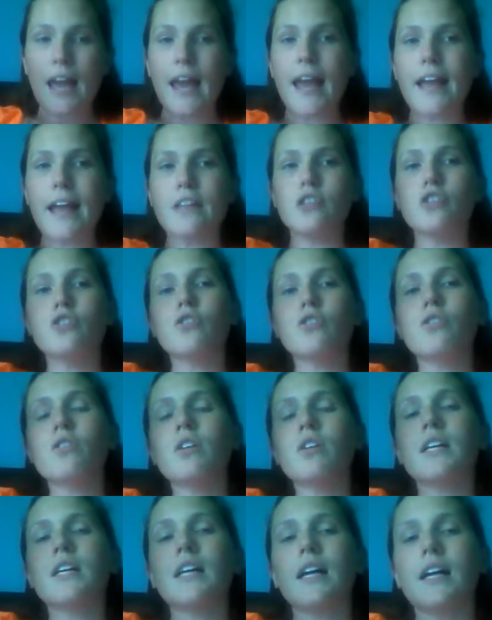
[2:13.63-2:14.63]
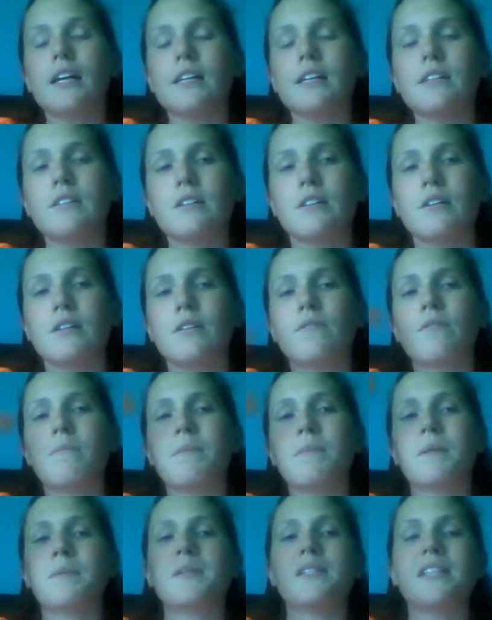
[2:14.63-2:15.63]
and you're going to kind of be
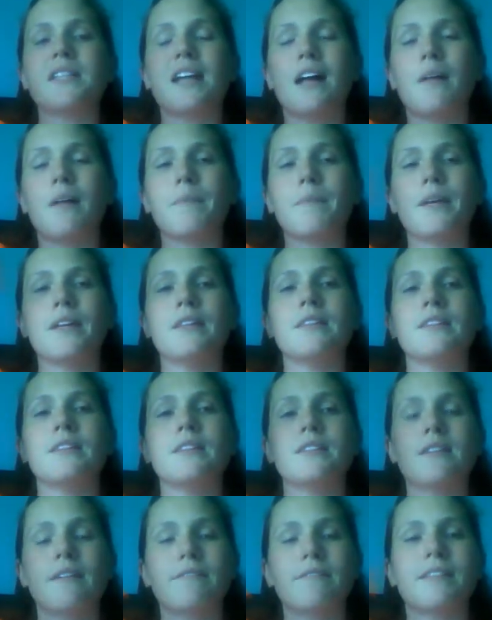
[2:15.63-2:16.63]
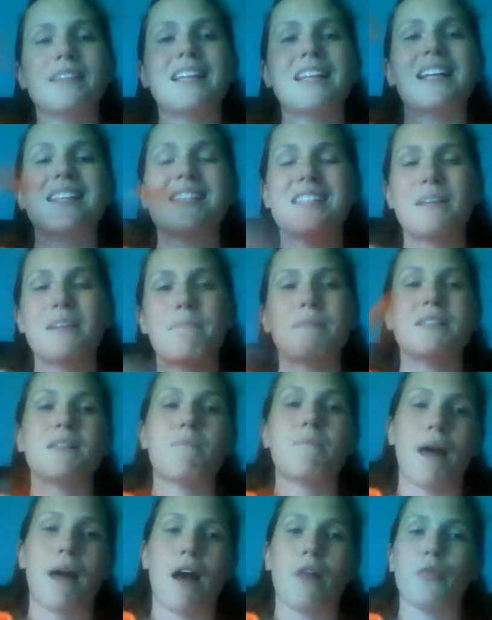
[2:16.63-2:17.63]
able to tell me the stuff that snippet's
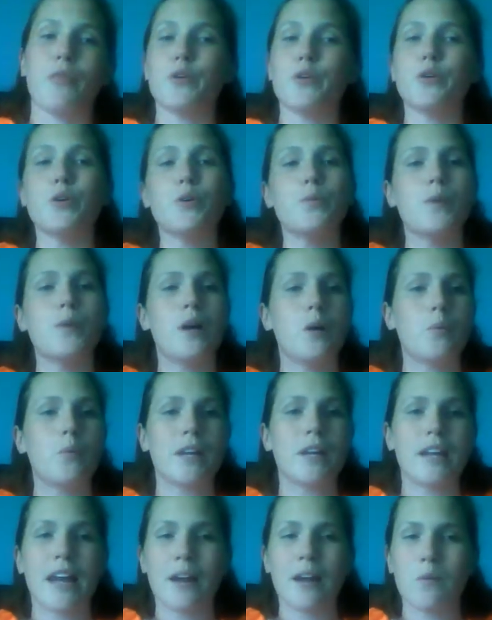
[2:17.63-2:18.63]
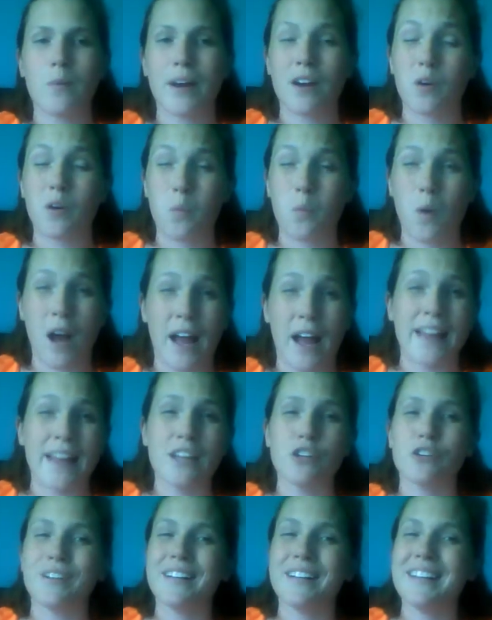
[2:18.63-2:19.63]
about, the who, what, when, where, why.
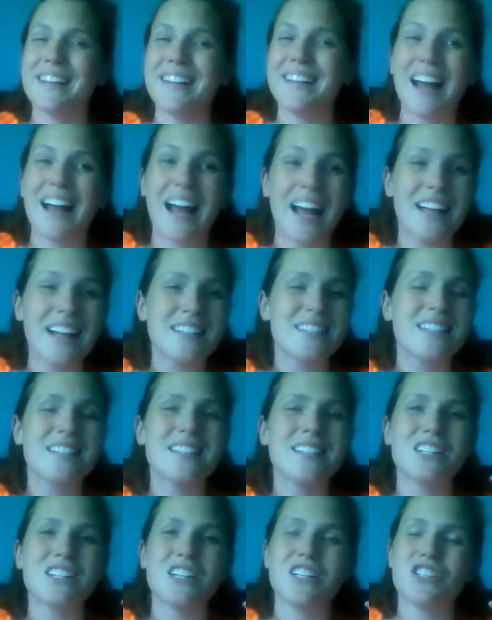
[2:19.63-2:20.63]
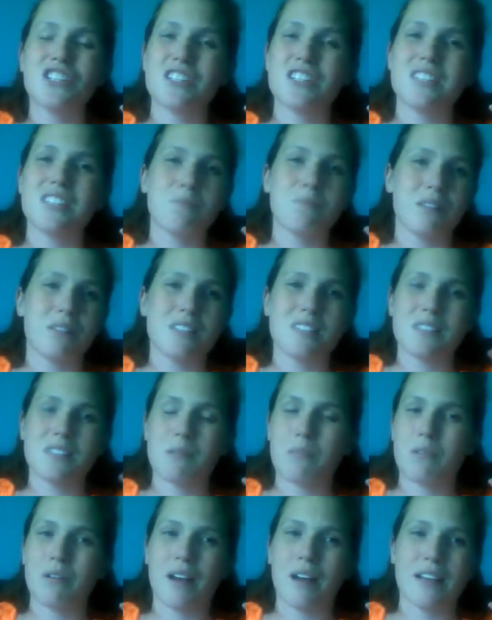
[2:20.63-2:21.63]
You're not going to just simply
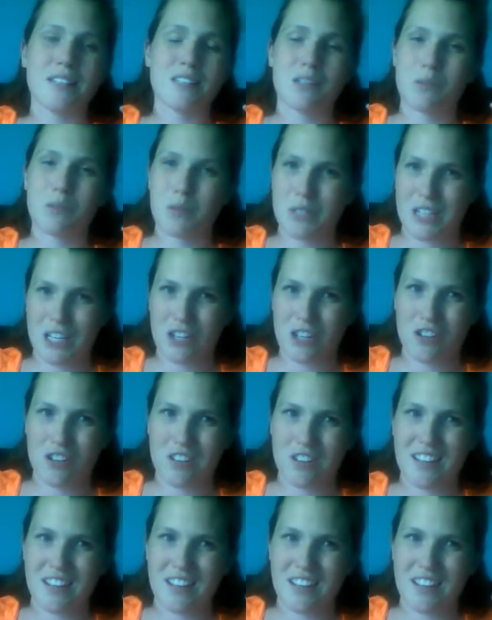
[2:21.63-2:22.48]
summarize the quotation.